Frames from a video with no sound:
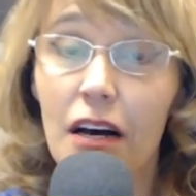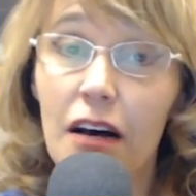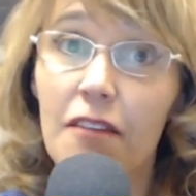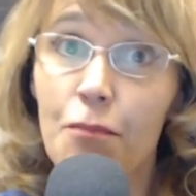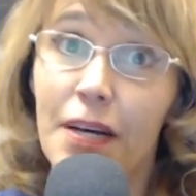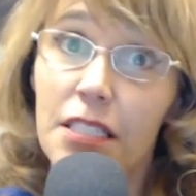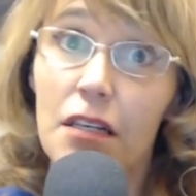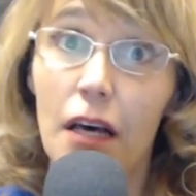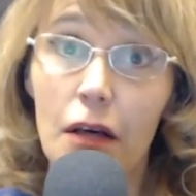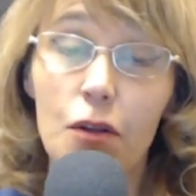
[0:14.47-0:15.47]
of
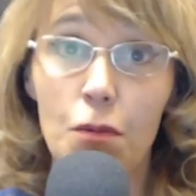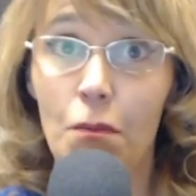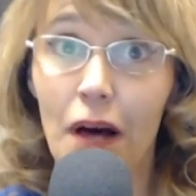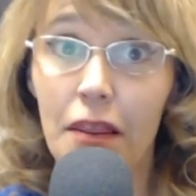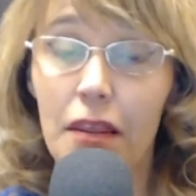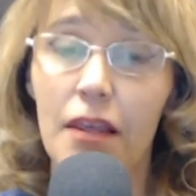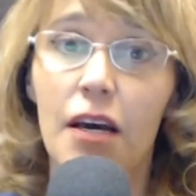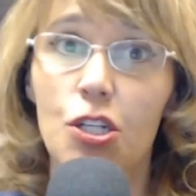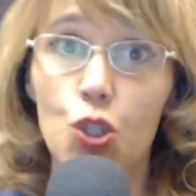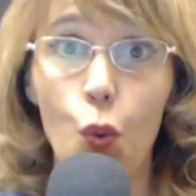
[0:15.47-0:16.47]
Mental Health Month
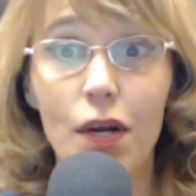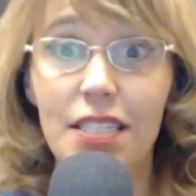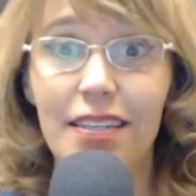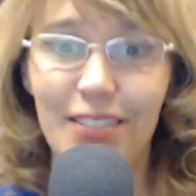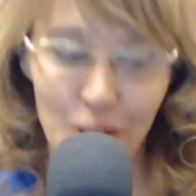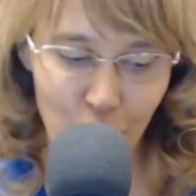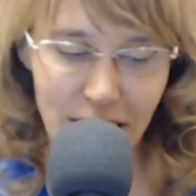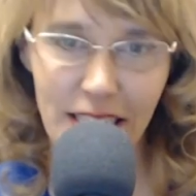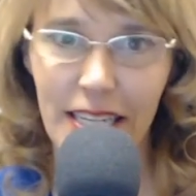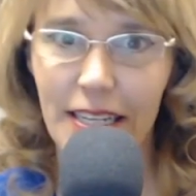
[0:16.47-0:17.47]
twenty
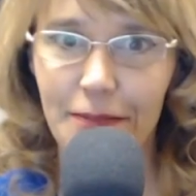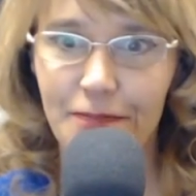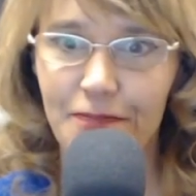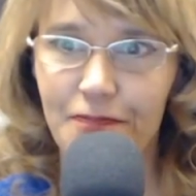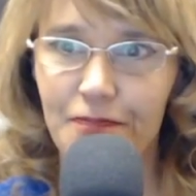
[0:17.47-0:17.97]
twenty.